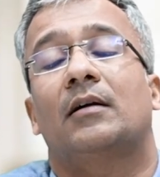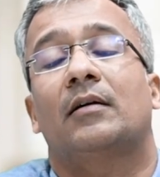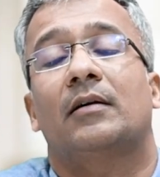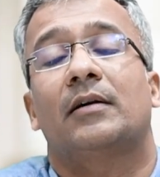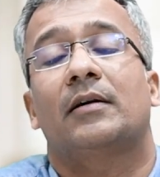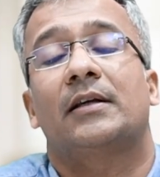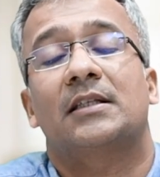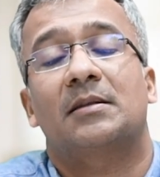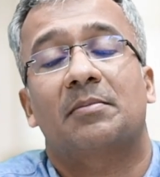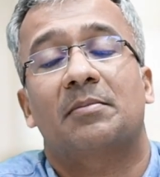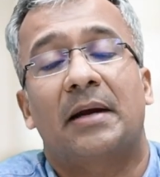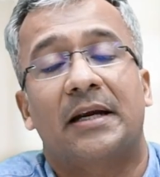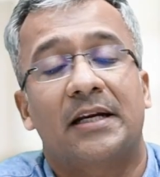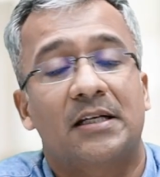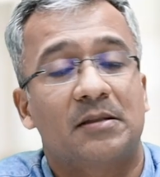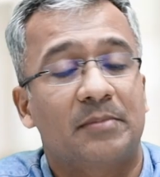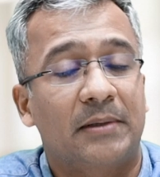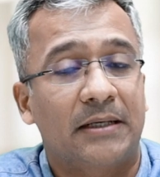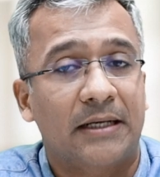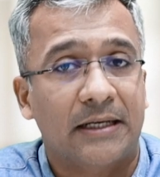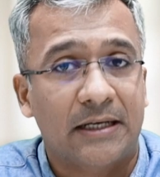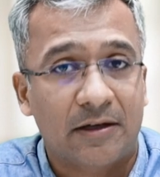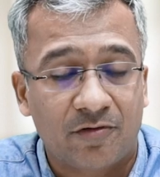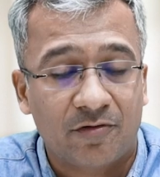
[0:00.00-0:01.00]
risk
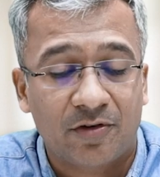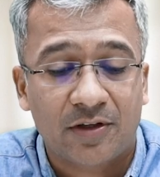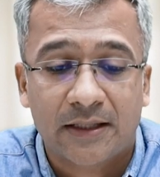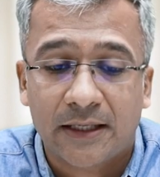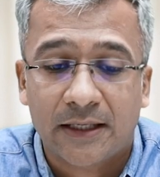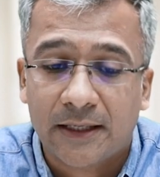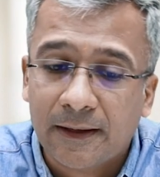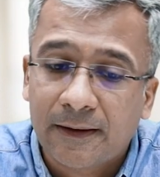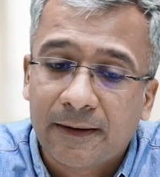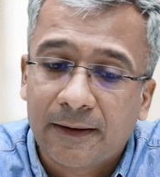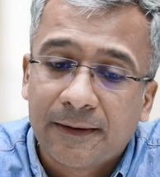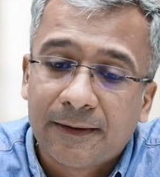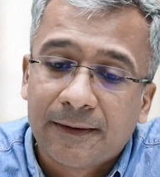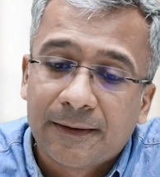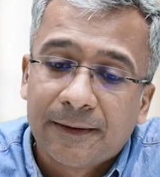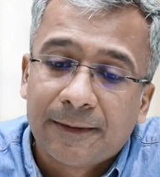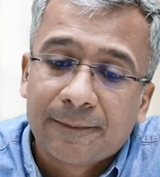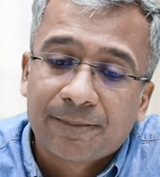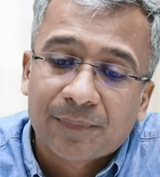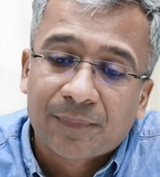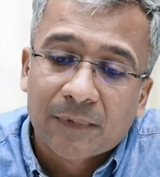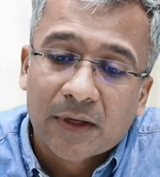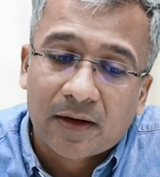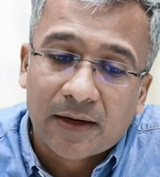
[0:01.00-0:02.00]
management and everything,
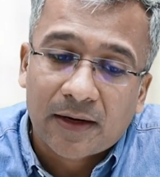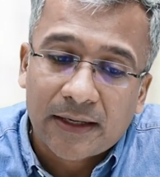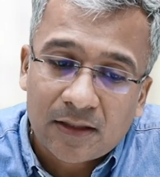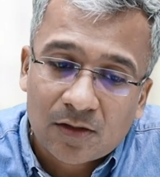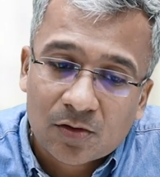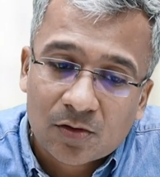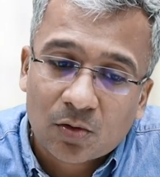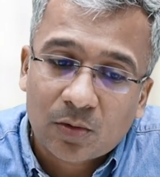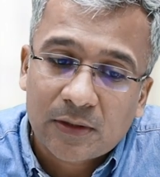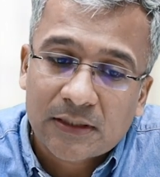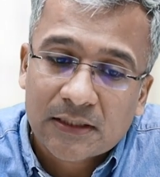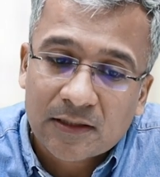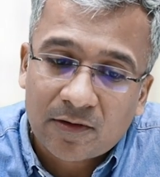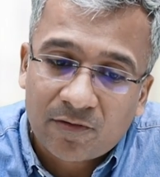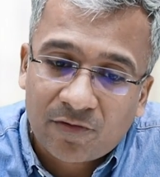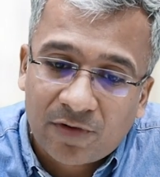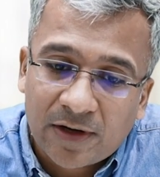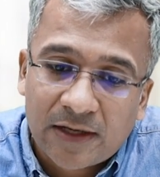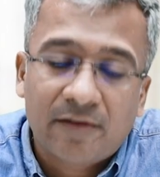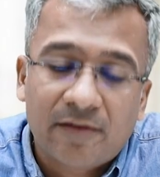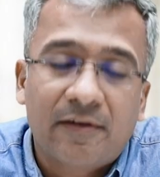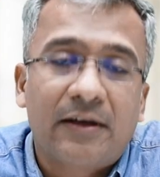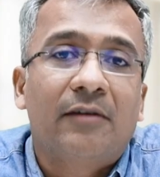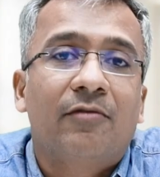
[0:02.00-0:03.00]
right? So it's a
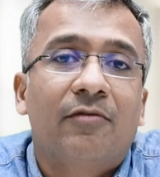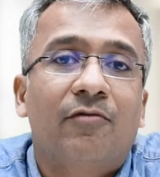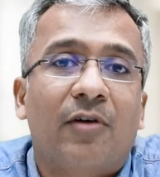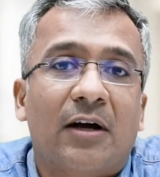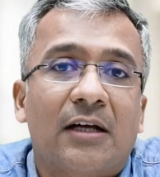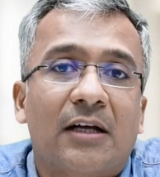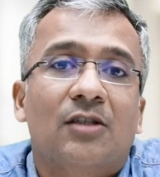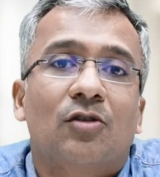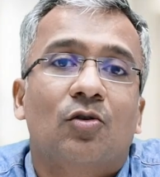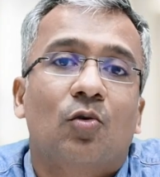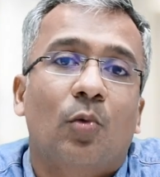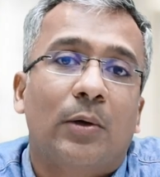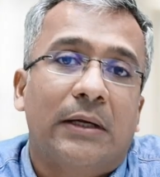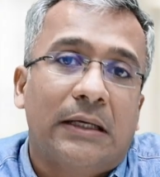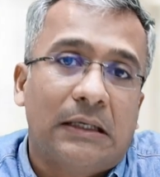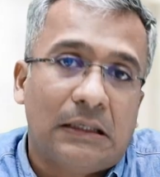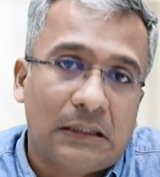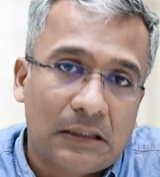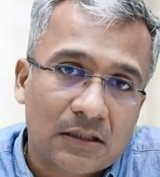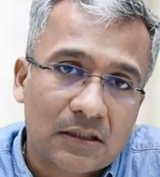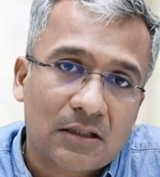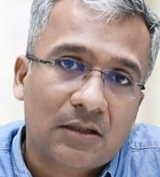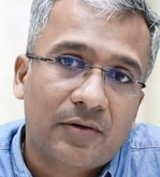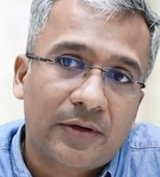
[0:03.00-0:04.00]
very, very fast growing
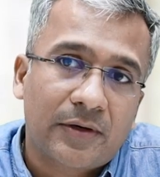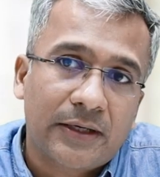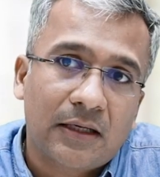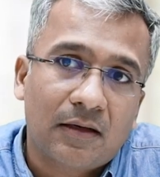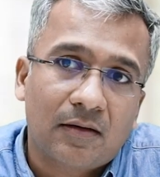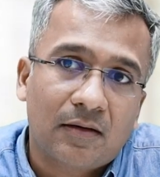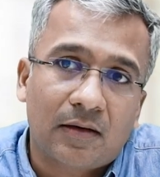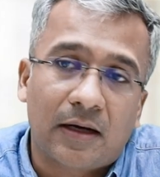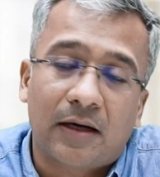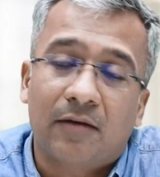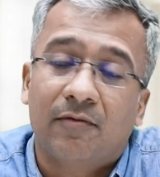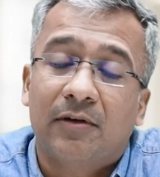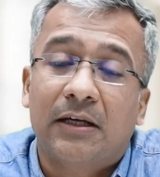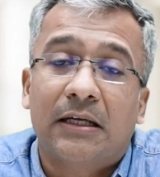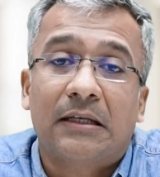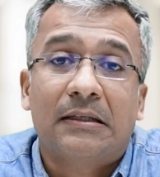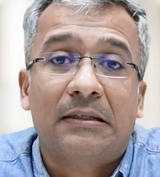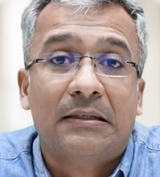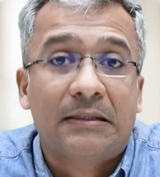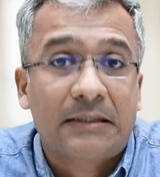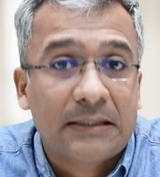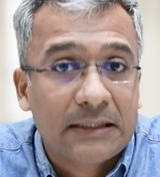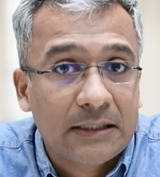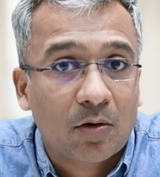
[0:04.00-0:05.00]
industry, and we can
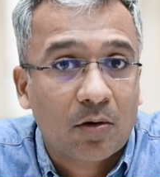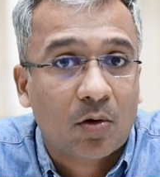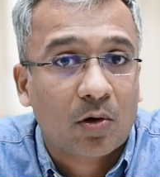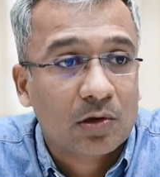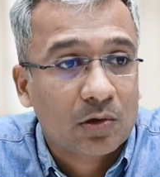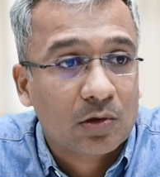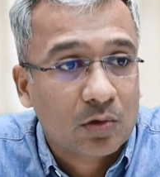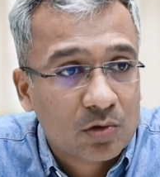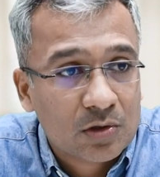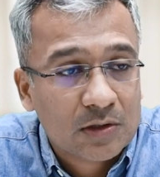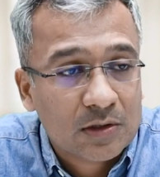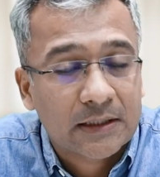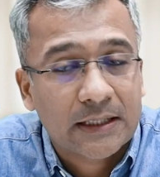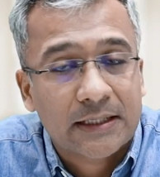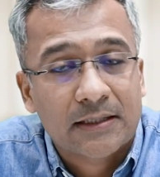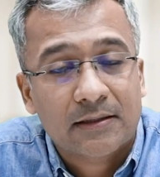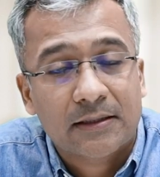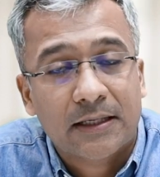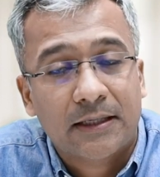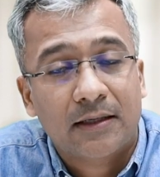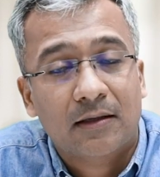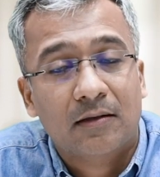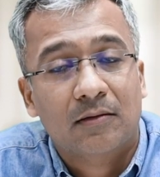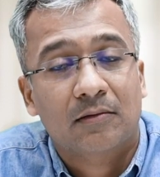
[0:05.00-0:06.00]
see all those things
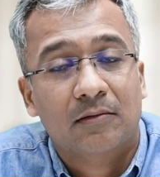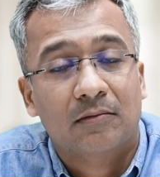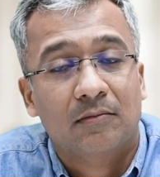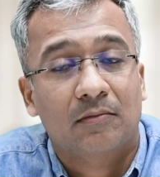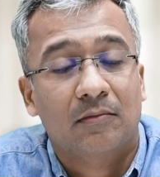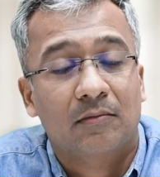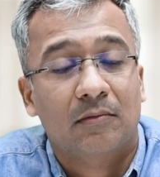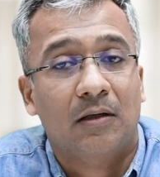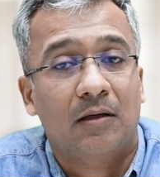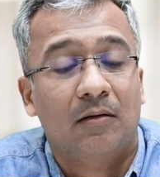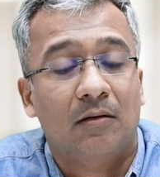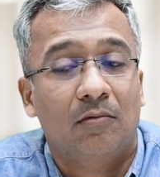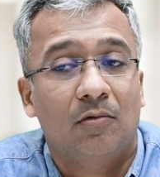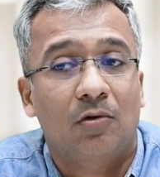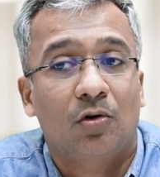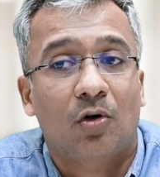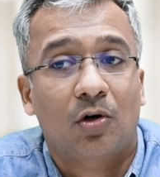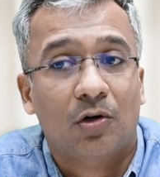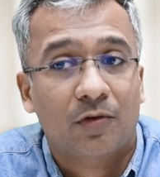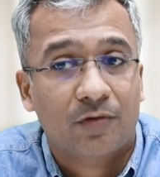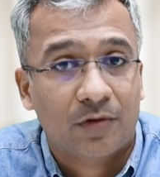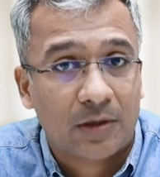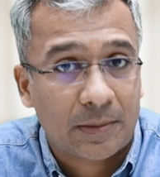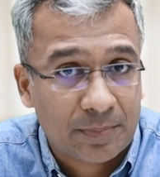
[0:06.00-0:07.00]
that a
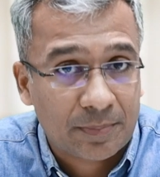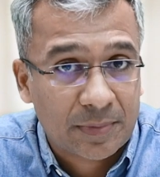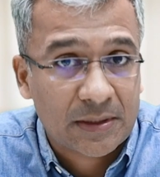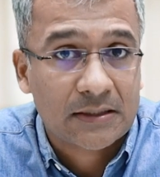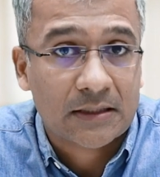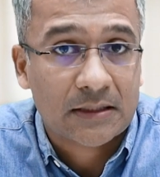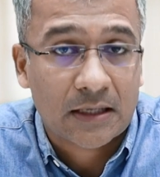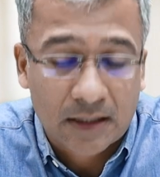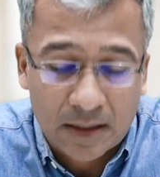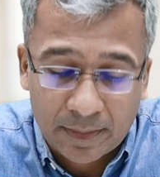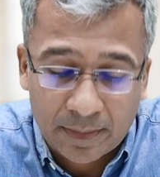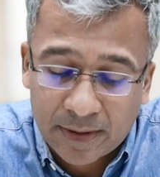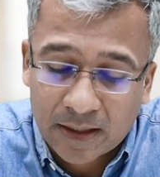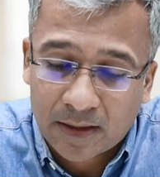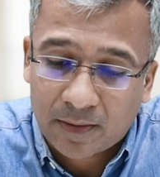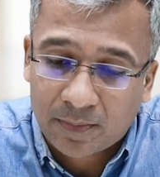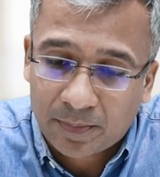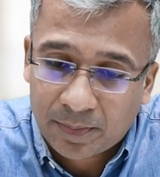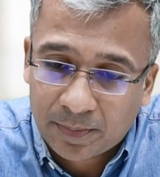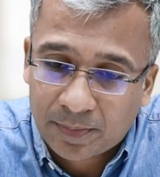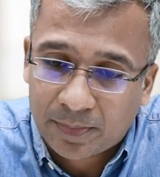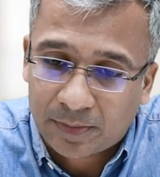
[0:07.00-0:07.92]
lot of companies are coming up